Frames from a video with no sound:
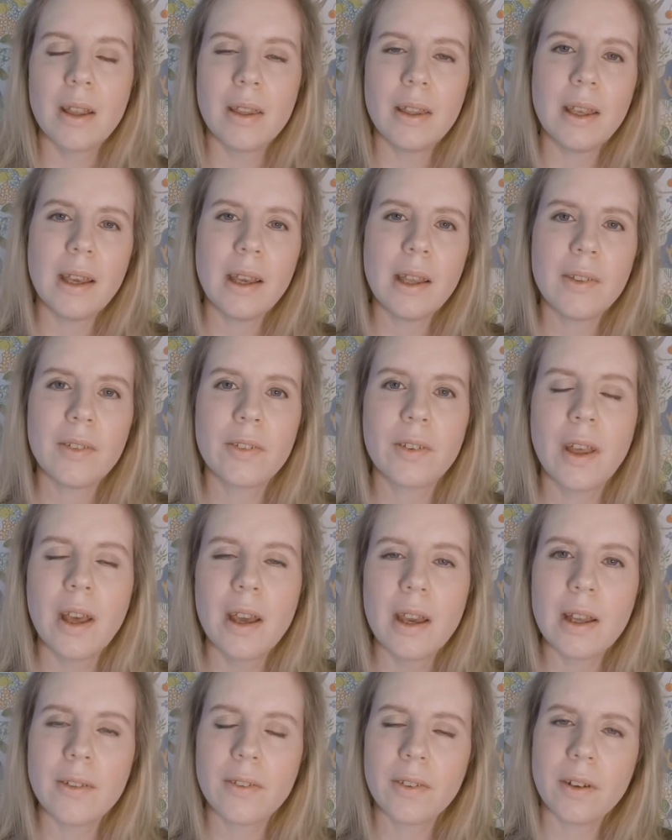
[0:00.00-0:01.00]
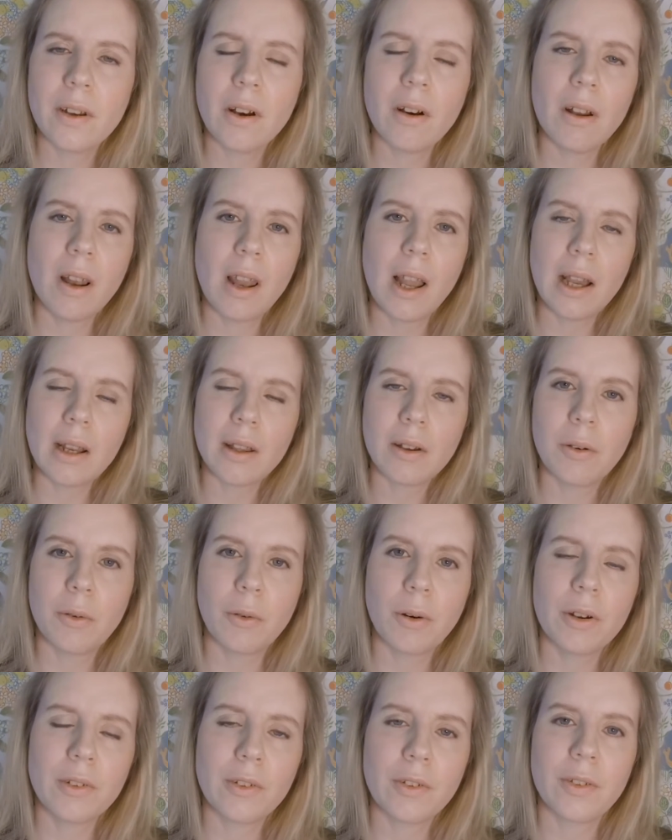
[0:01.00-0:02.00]
Yes, it's an online
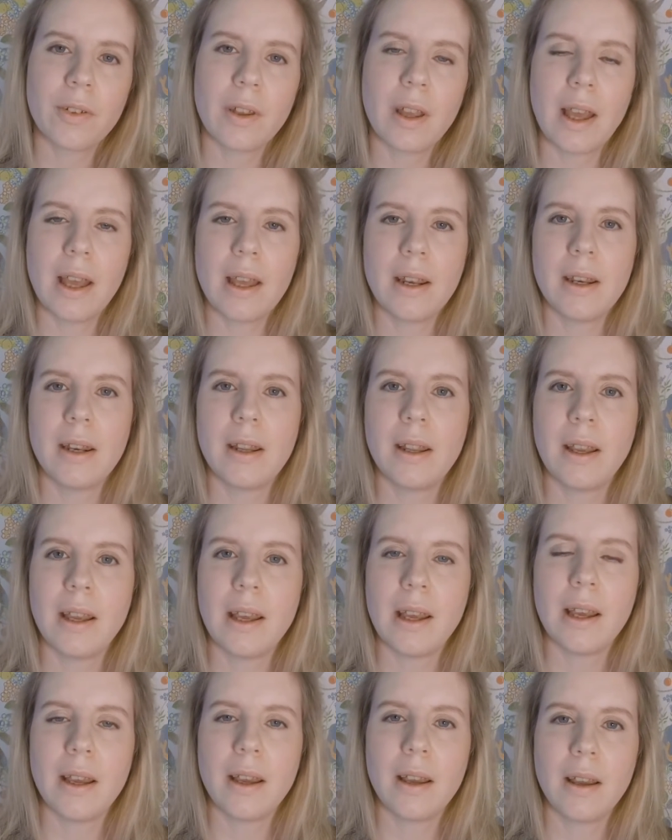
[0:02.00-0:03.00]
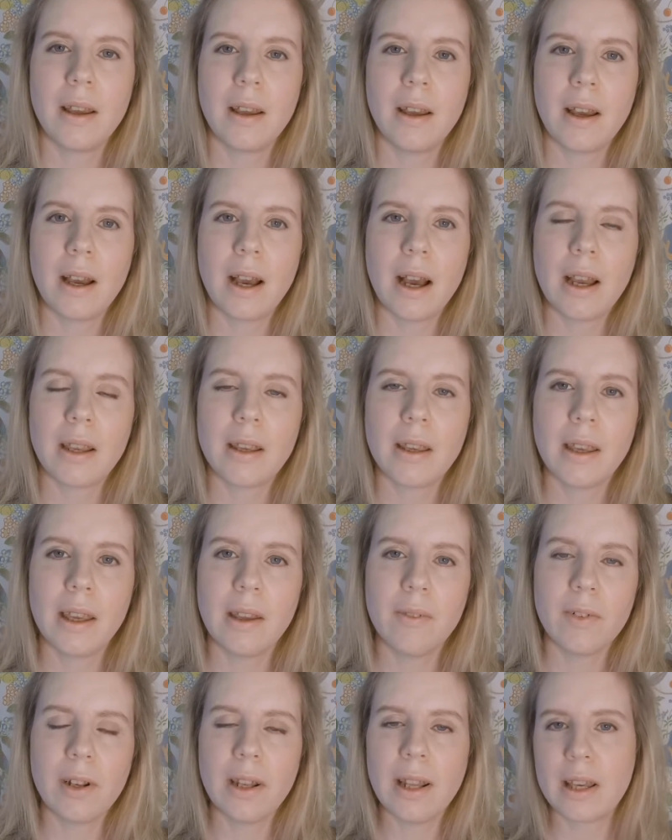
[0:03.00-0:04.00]
course, and I
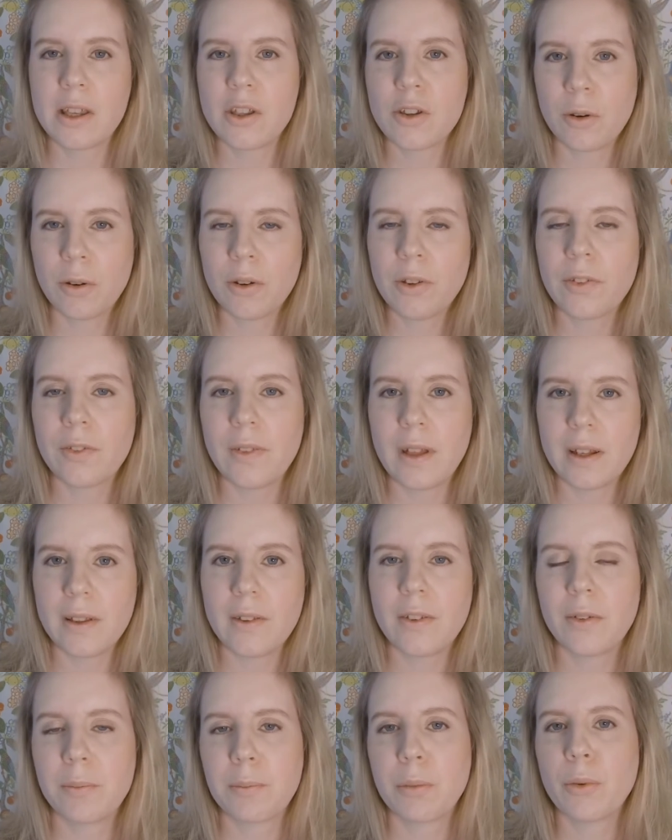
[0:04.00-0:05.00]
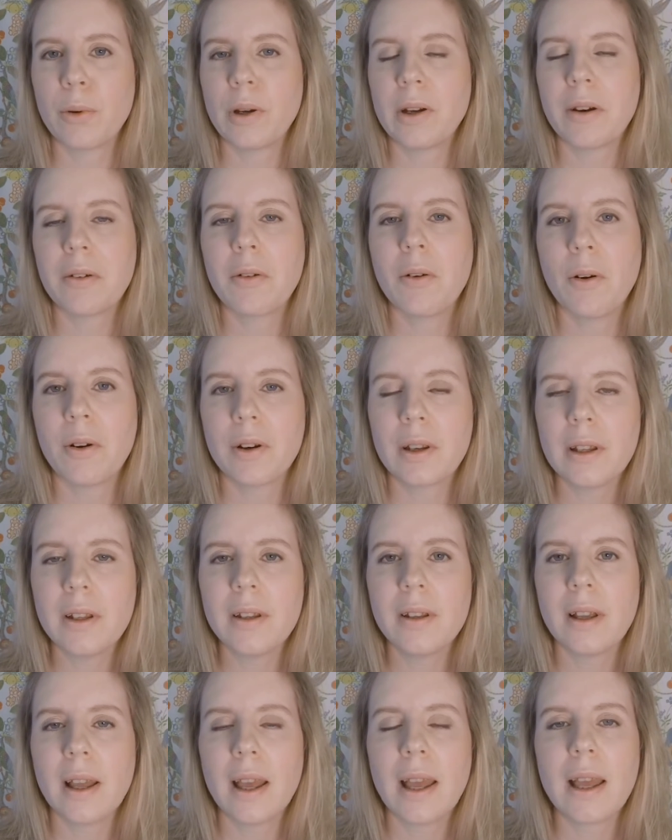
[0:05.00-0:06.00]
give lectures that is
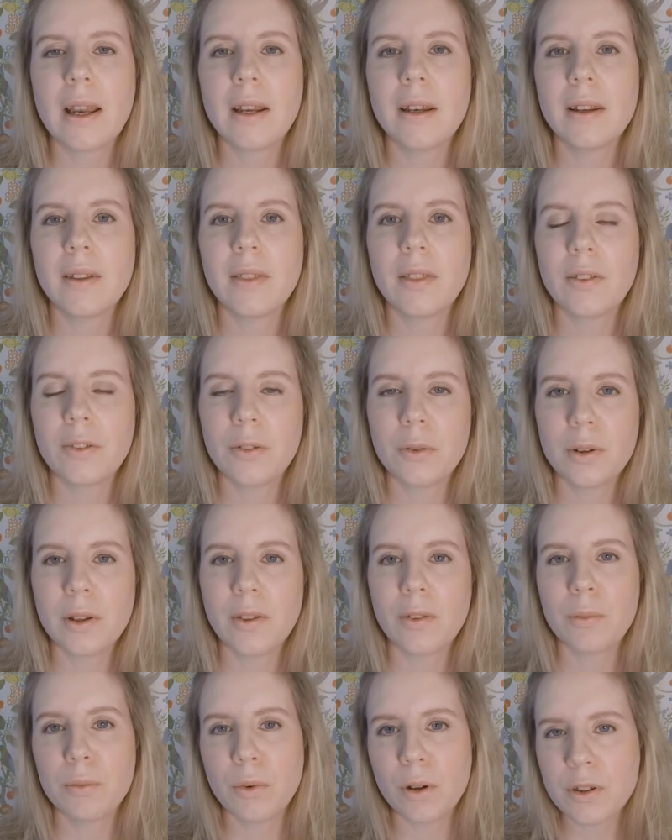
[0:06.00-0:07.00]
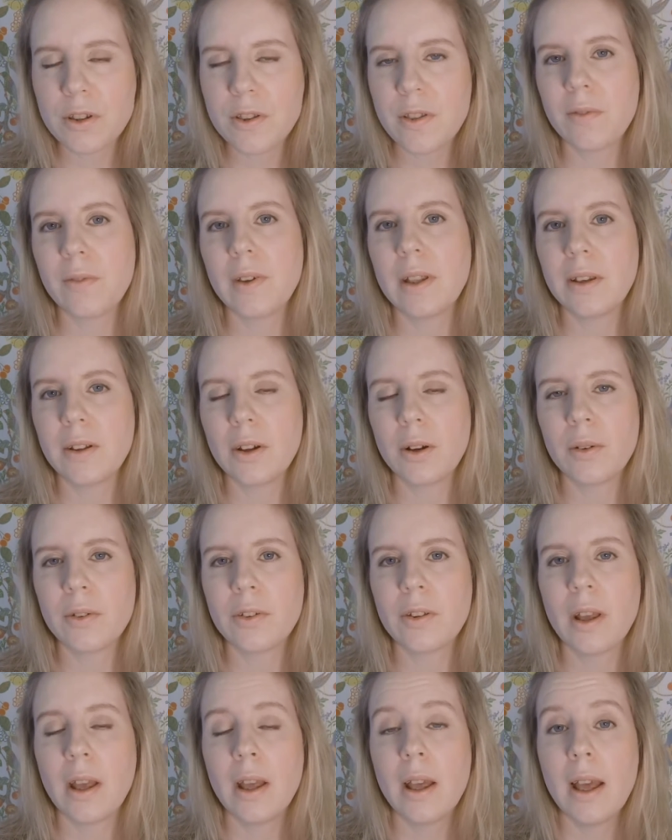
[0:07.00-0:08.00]
pre-recorded, and the students watch the
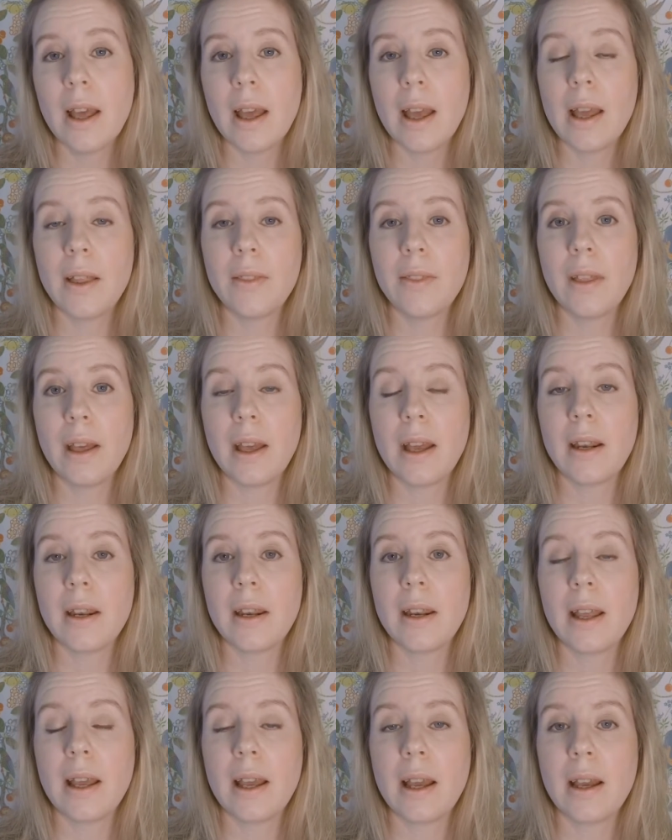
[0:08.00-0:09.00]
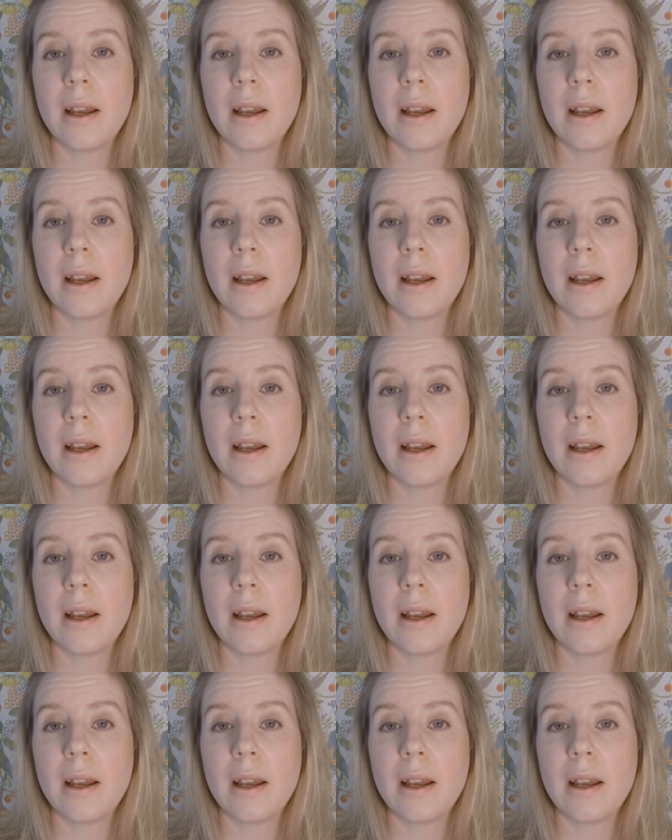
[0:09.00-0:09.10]
videos, and then